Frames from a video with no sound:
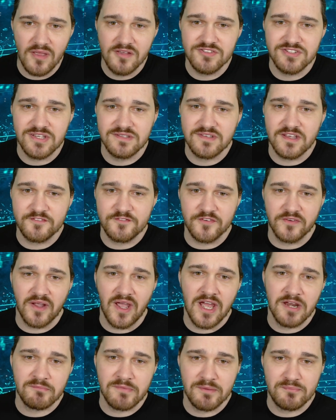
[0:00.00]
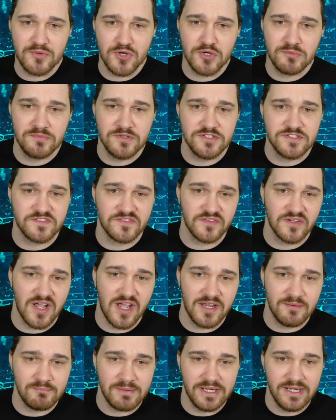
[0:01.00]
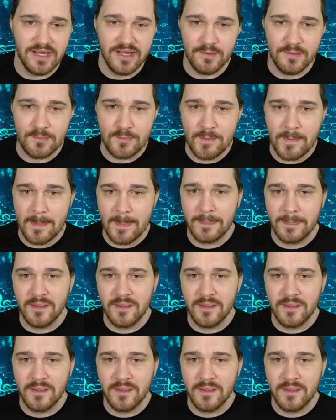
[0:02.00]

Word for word: It says, I've forgotten my purpose, forgotten my name.